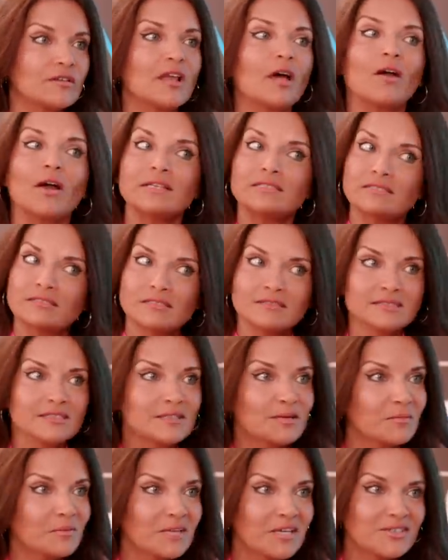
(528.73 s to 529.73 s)
Now, I still
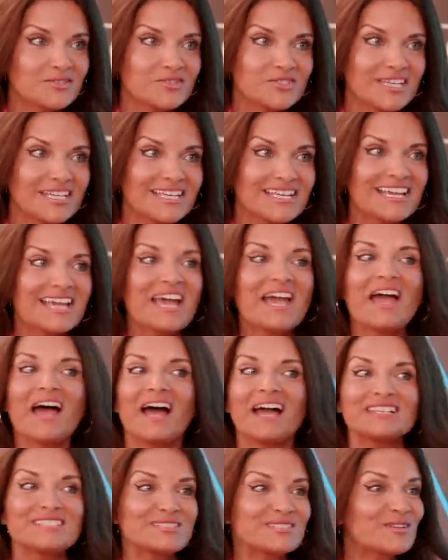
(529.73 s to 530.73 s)
did a PhD,
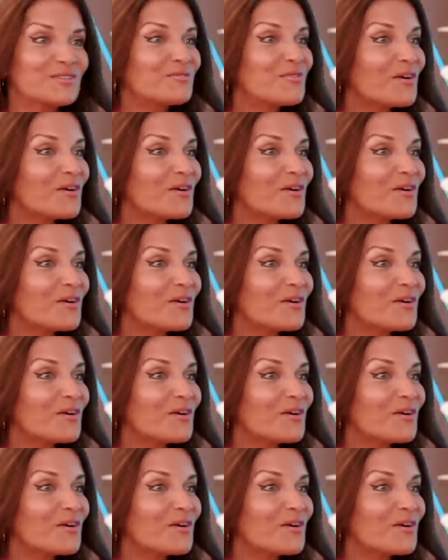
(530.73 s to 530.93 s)
I still